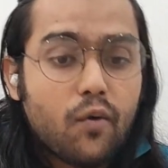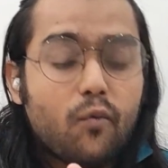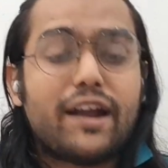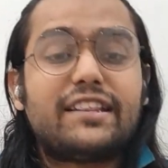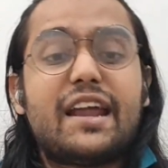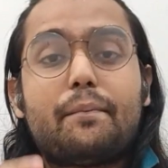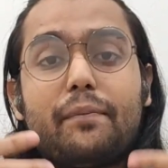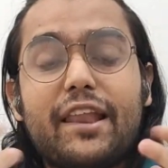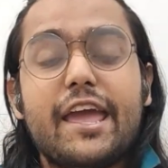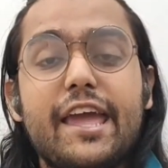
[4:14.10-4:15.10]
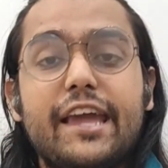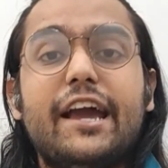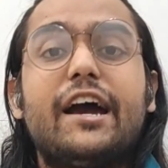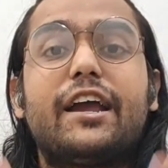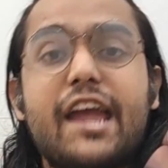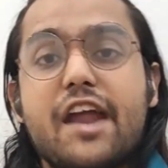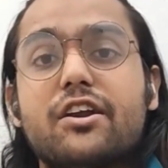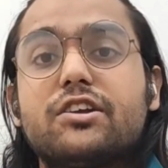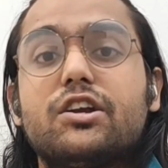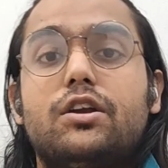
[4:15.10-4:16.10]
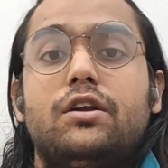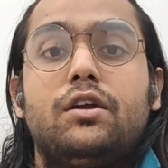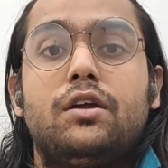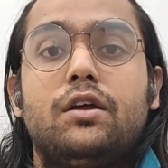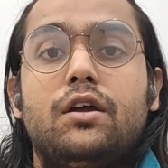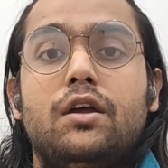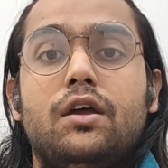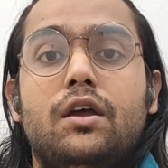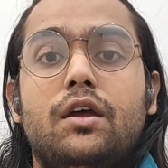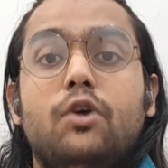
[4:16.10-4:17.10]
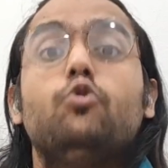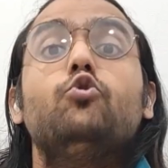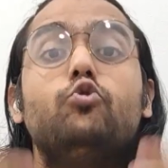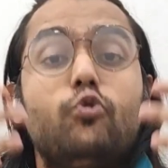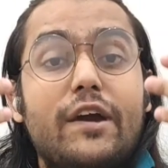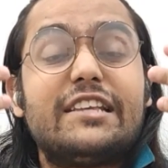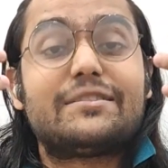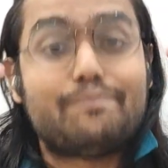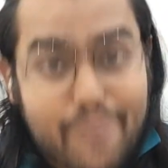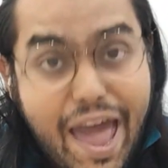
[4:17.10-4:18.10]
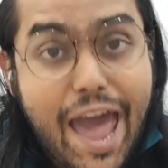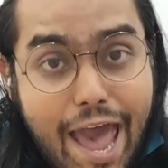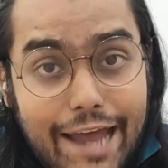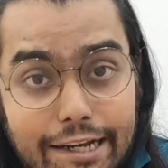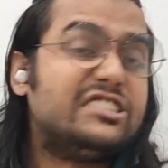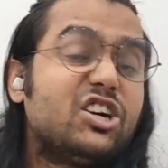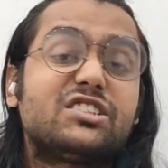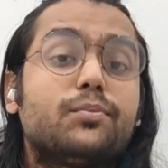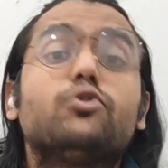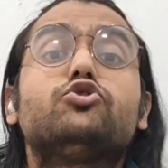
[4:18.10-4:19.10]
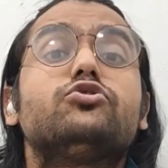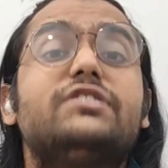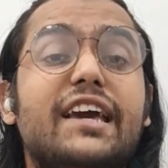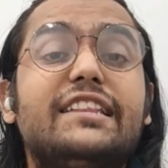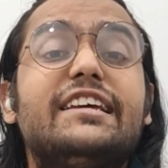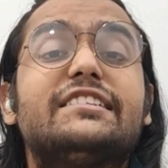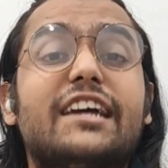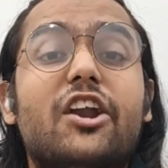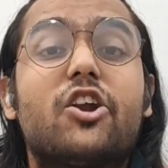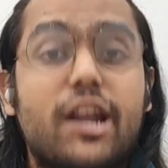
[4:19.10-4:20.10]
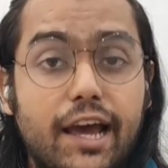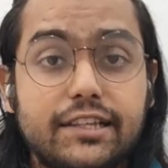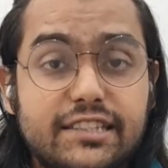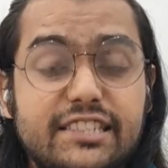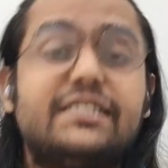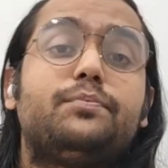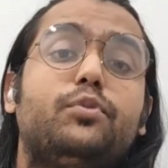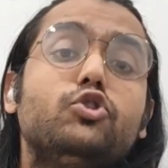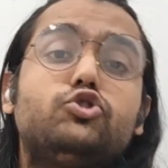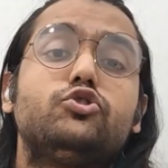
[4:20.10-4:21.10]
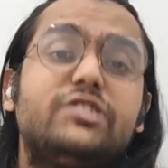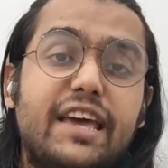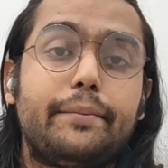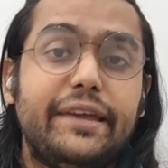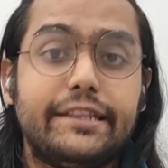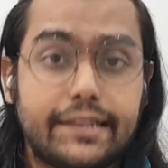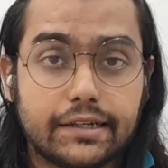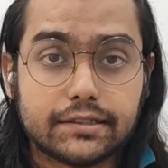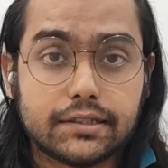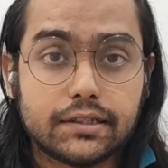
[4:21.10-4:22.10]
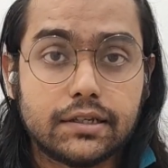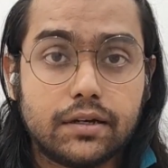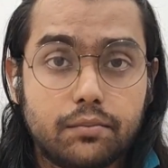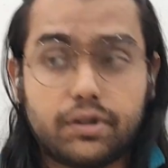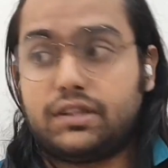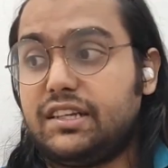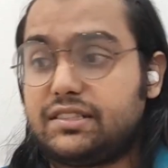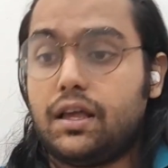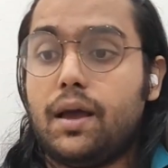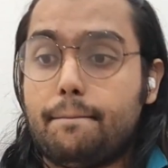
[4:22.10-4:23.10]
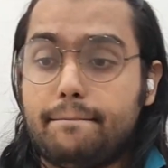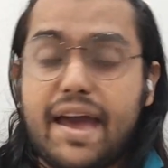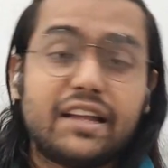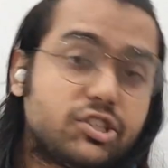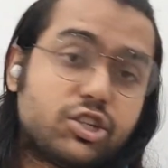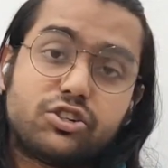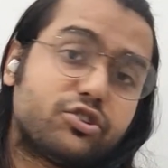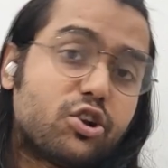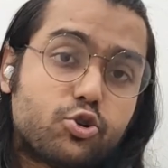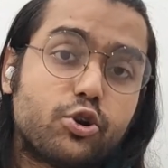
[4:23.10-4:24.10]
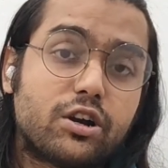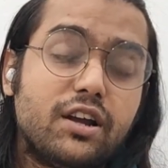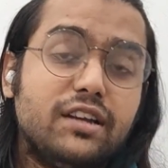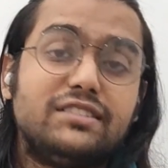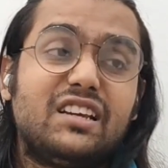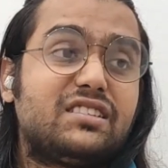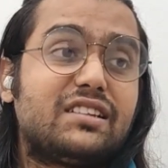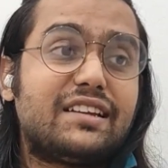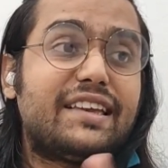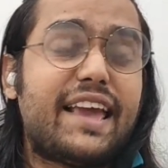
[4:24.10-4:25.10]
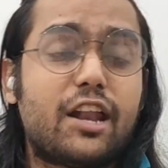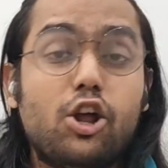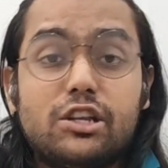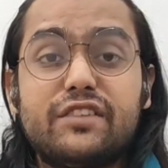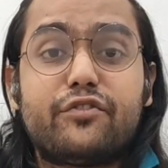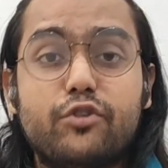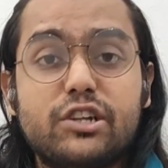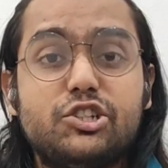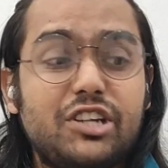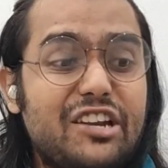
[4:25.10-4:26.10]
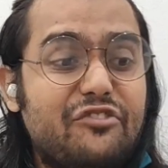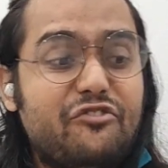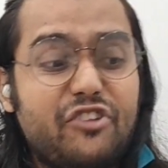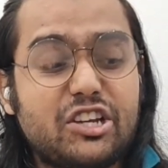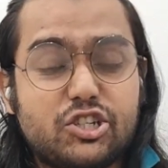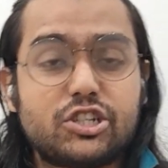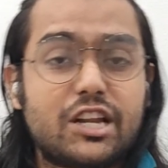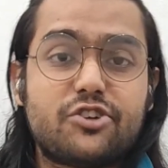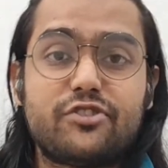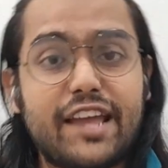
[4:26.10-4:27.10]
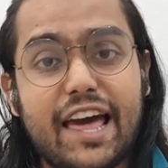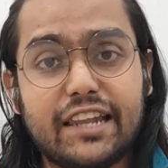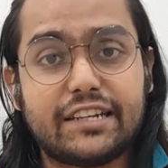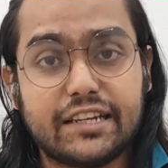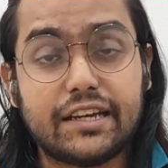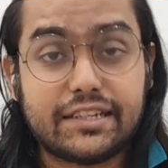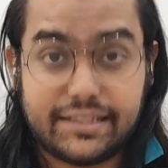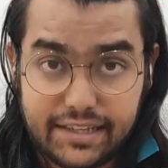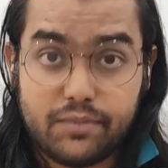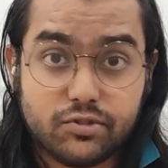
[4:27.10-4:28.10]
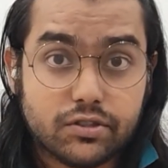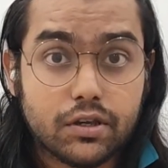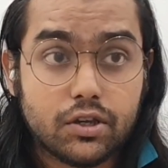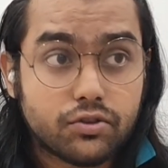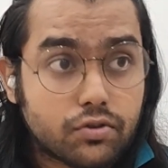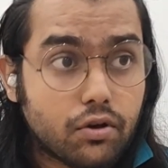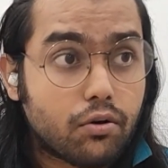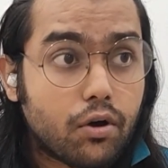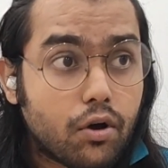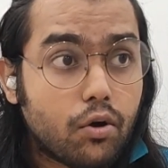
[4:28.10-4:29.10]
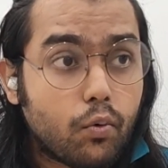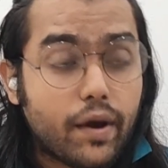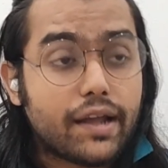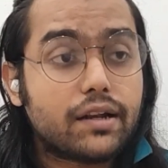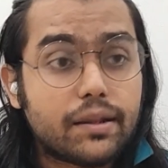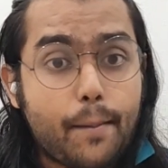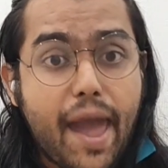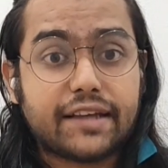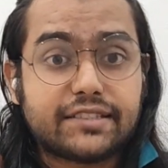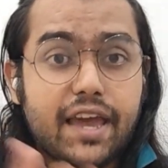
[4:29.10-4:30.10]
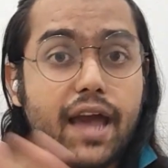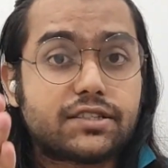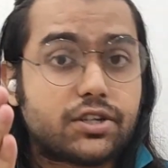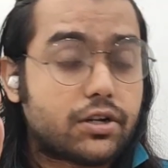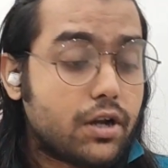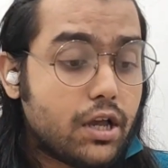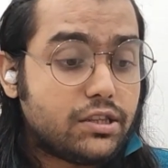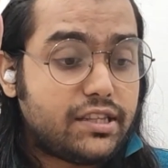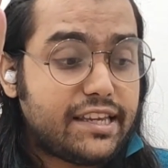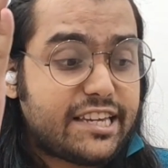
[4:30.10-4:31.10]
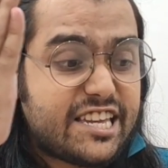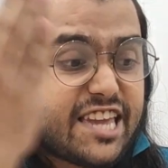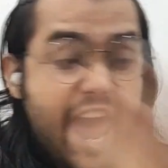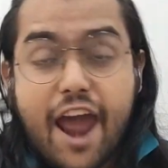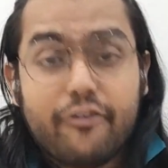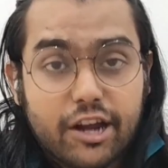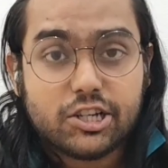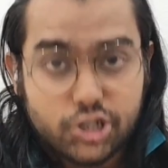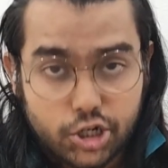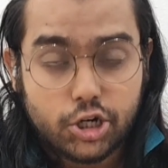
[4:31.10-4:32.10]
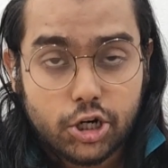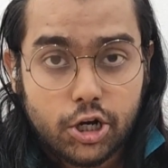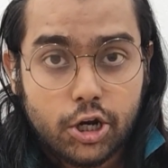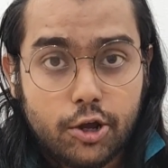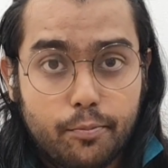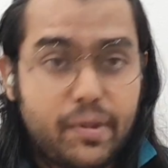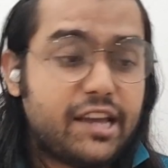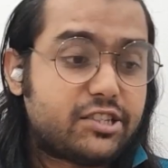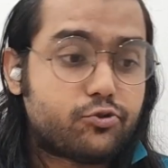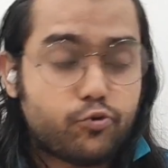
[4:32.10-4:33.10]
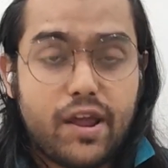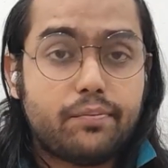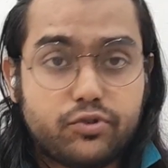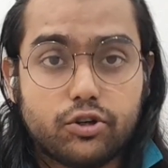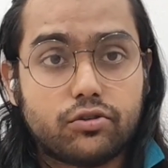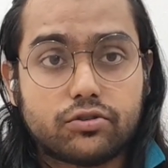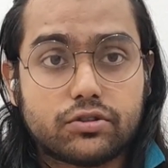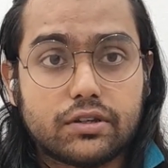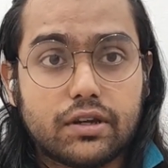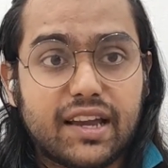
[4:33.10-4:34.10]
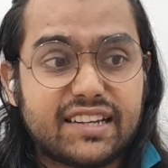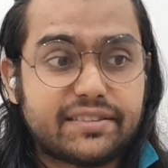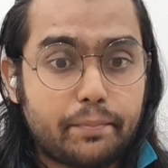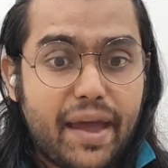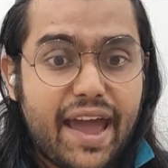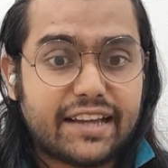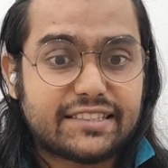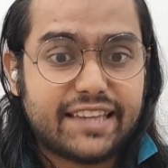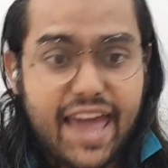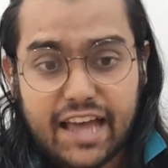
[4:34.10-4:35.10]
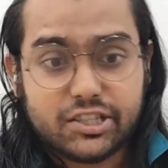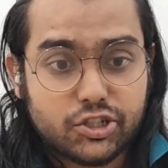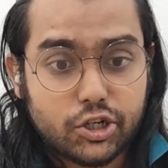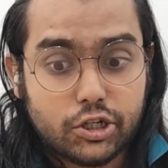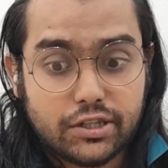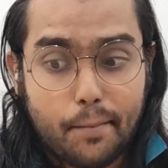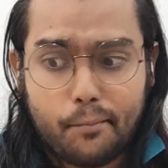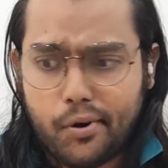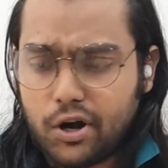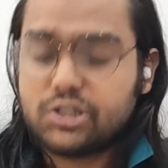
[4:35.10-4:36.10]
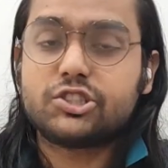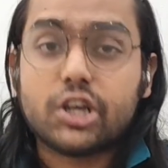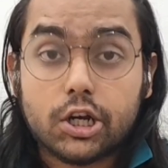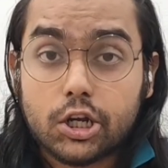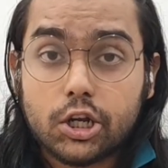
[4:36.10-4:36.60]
where they're playing a character who is bad. He's not supposed to say things that are nice. He's supposed to say mean things. But these man children on Twitter just cannot differentiate fiction and reality, it seems. So when Max Caster, the character, makes rape jokes, it's Max Caster, the person,